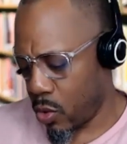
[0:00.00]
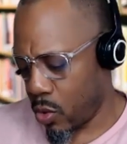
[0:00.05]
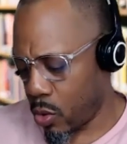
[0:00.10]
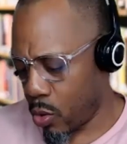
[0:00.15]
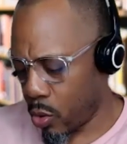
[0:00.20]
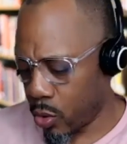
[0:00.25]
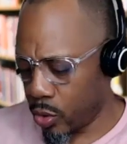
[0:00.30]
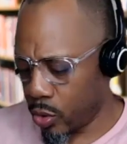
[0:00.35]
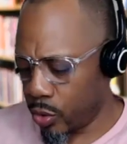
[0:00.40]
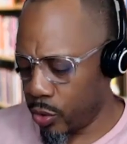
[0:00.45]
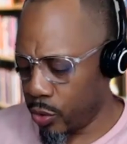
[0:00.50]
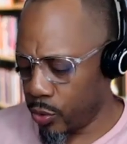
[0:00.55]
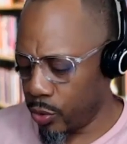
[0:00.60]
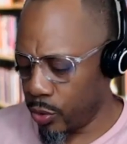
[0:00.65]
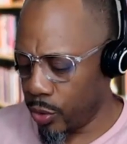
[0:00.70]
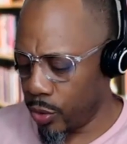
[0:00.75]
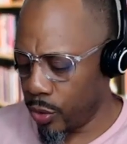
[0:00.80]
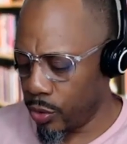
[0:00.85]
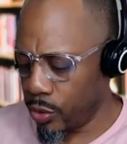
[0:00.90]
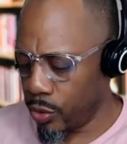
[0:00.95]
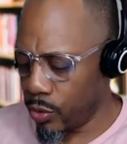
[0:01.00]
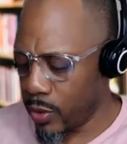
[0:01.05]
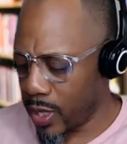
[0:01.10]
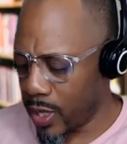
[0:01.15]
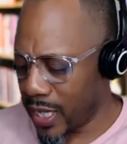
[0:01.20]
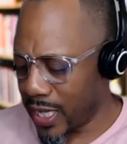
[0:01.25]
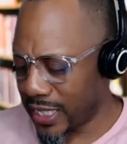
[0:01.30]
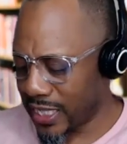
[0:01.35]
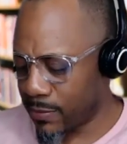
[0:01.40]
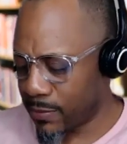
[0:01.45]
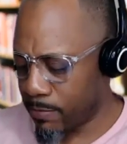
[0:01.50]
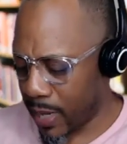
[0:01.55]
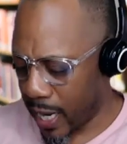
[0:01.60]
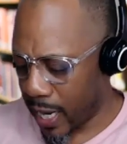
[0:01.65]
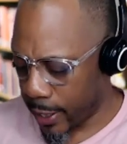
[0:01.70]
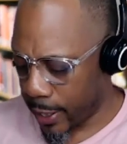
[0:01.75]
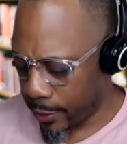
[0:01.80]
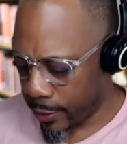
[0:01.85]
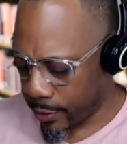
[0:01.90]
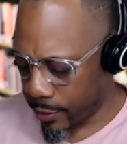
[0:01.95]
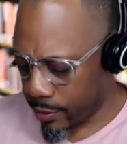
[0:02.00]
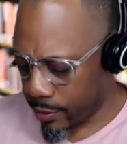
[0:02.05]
or do you aspire?